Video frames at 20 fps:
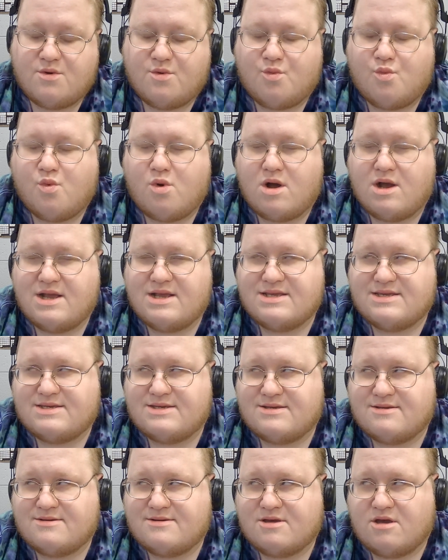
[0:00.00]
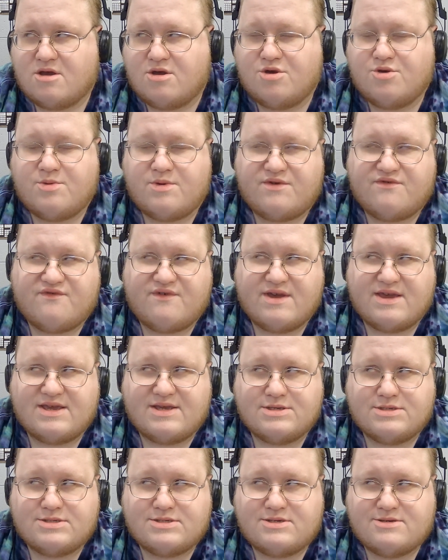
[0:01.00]
what or who he
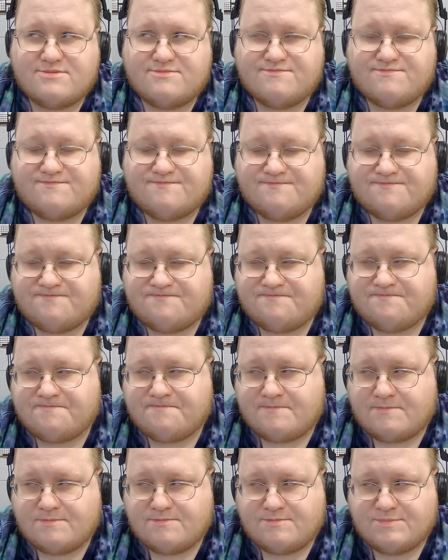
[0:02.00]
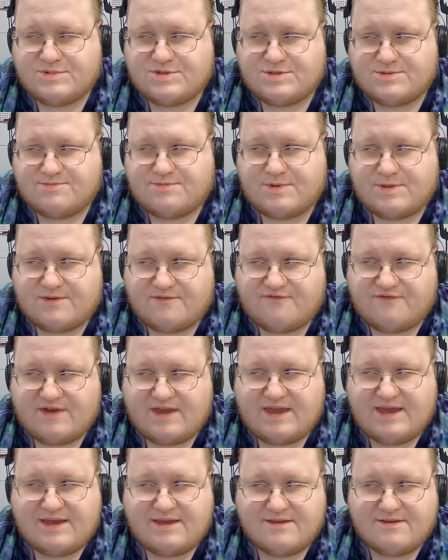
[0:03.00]
faced. But the
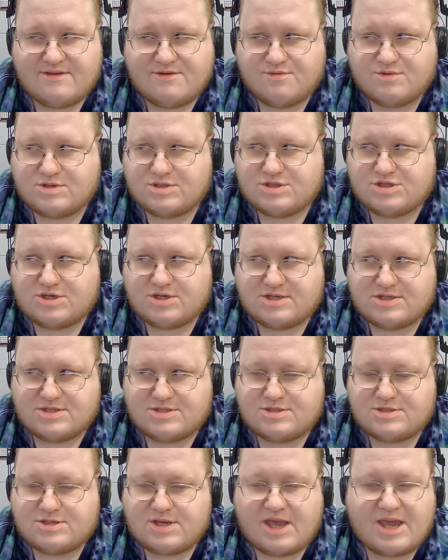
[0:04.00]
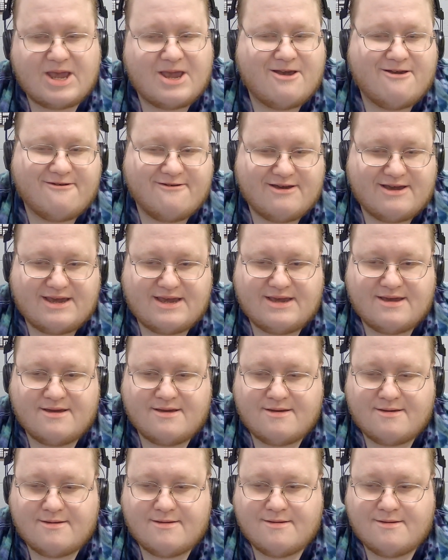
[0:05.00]
Fiend was just eerie,
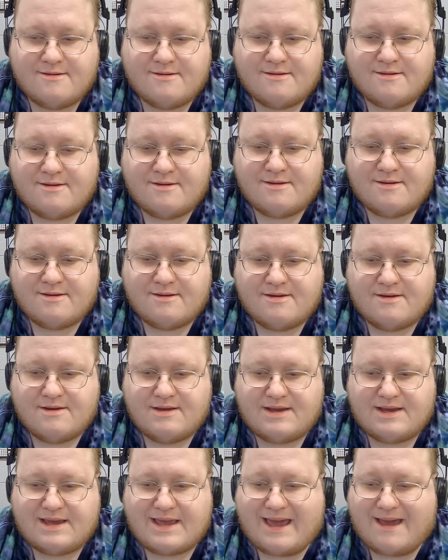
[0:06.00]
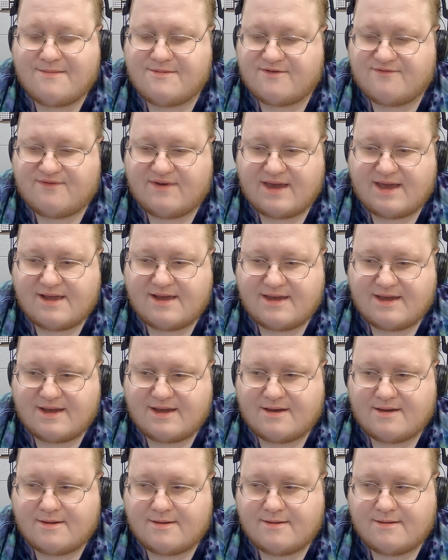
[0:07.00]

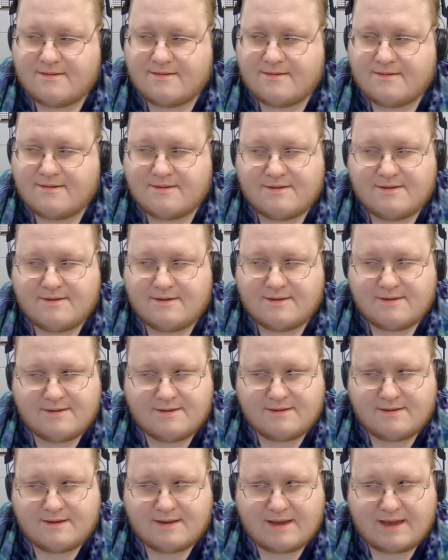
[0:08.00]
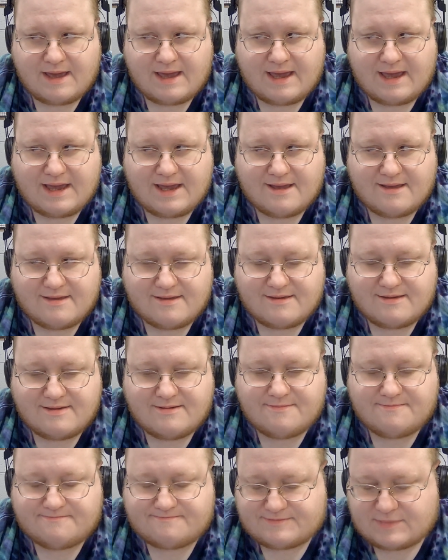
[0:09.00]
captivating, and
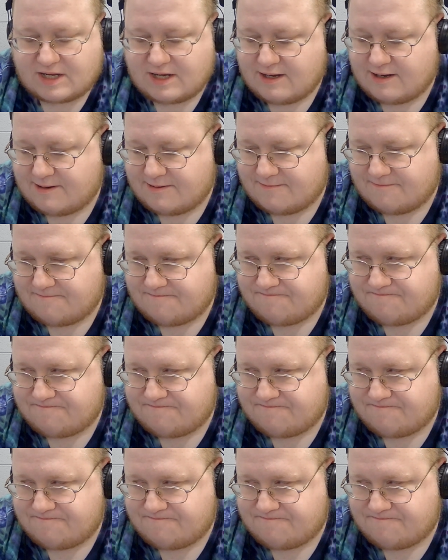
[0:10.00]
um,